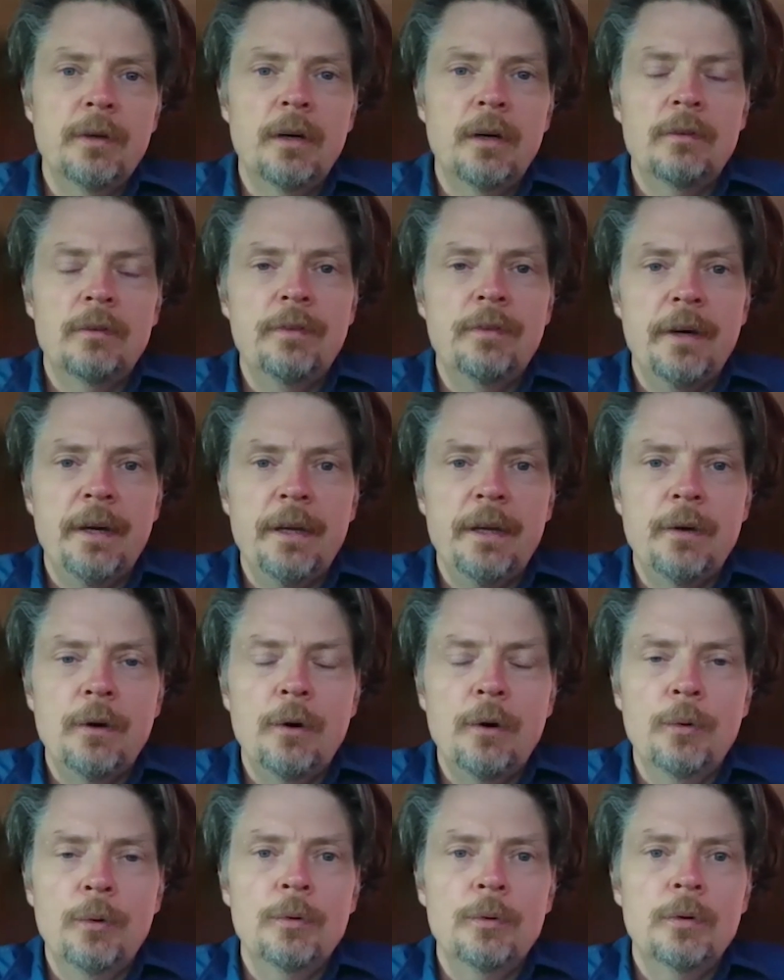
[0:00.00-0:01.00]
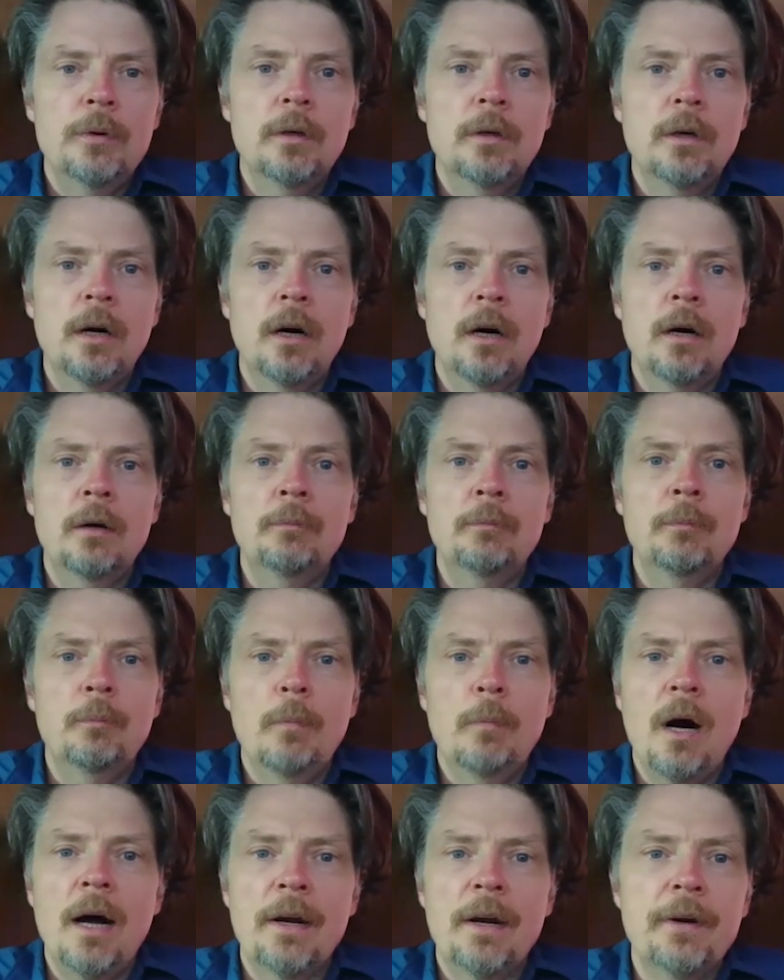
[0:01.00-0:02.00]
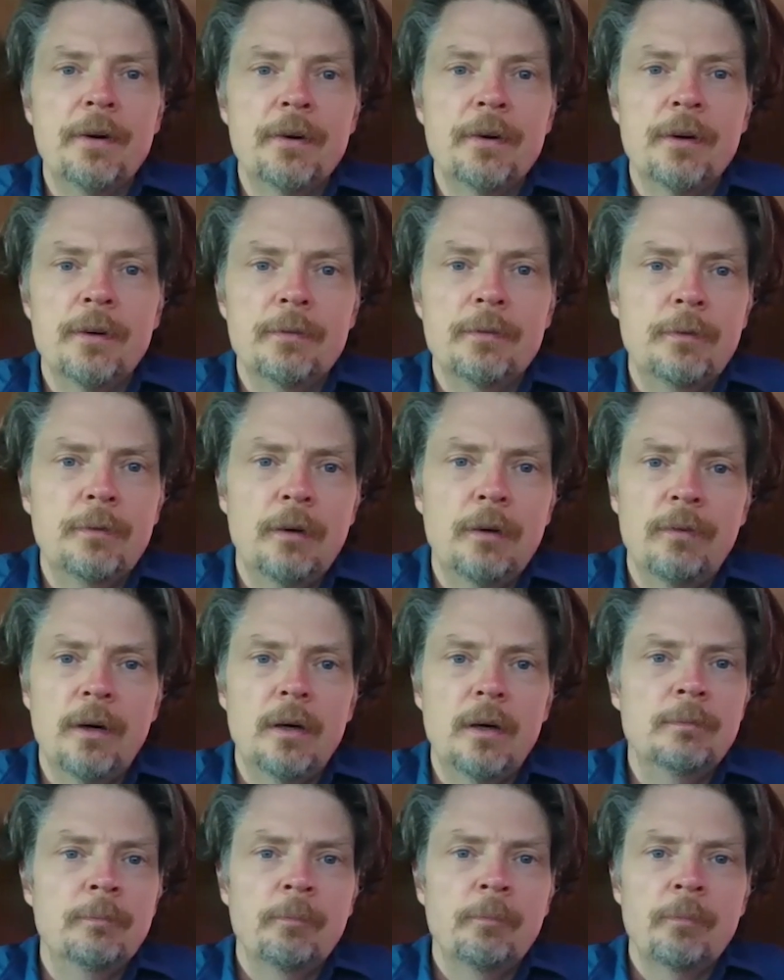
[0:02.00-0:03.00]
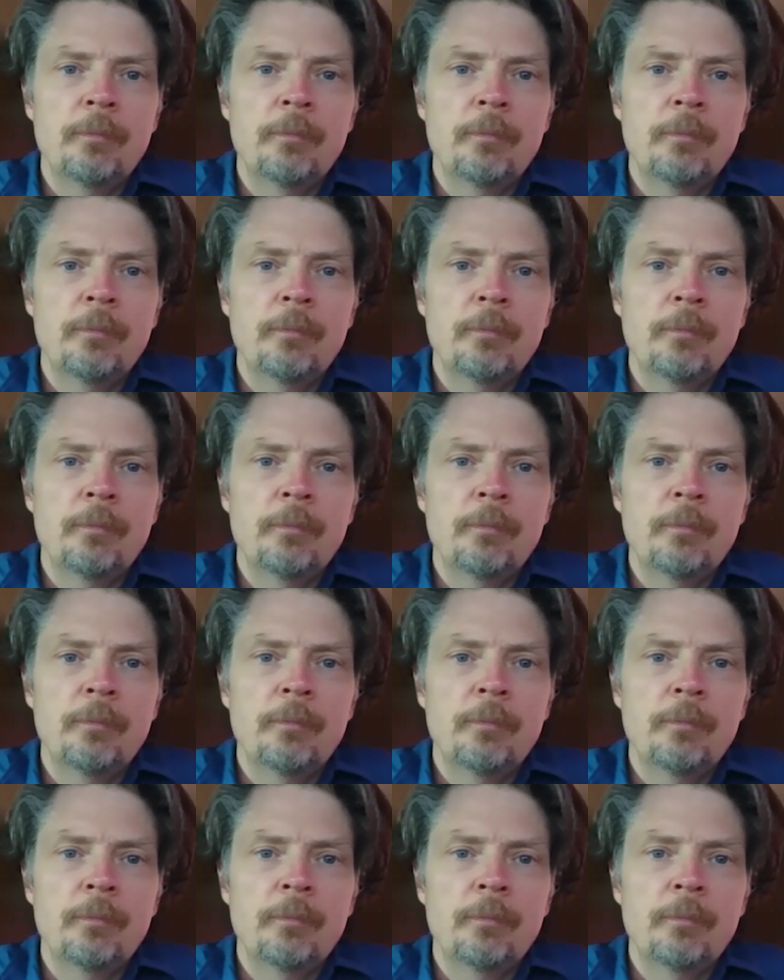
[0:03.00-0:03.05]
a video um, monitor of a